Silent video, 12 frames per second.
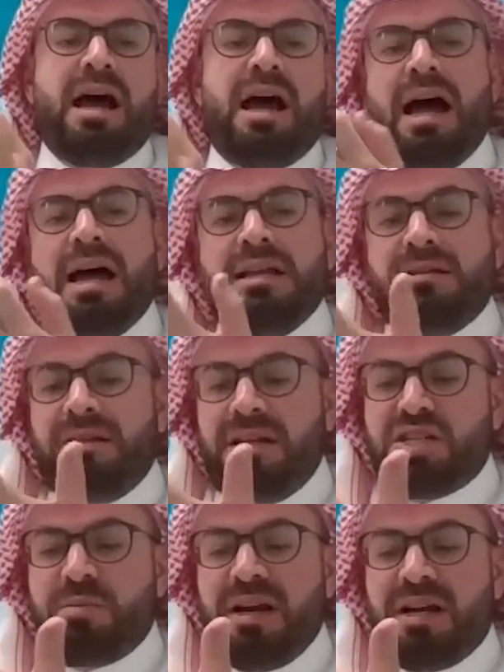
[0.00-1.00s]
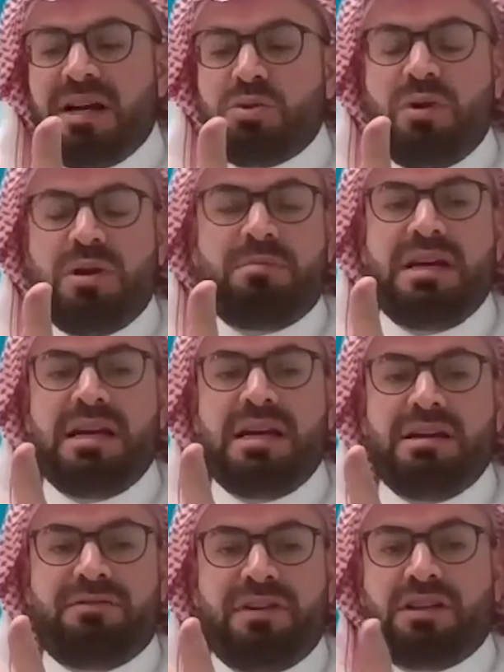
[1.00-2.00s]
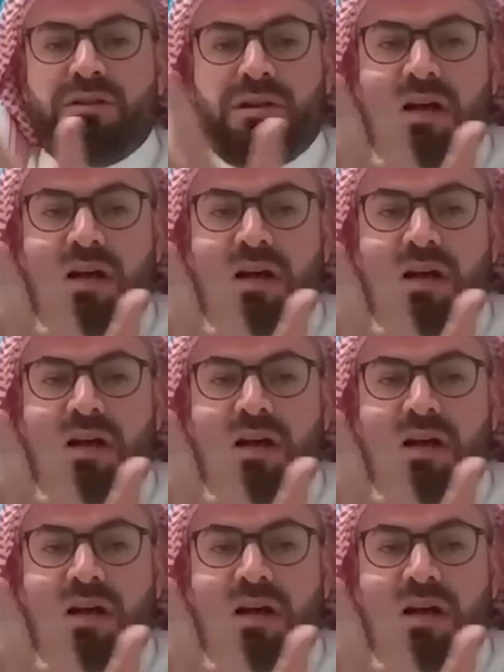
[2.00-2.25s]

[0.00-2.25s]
and each package will be fit.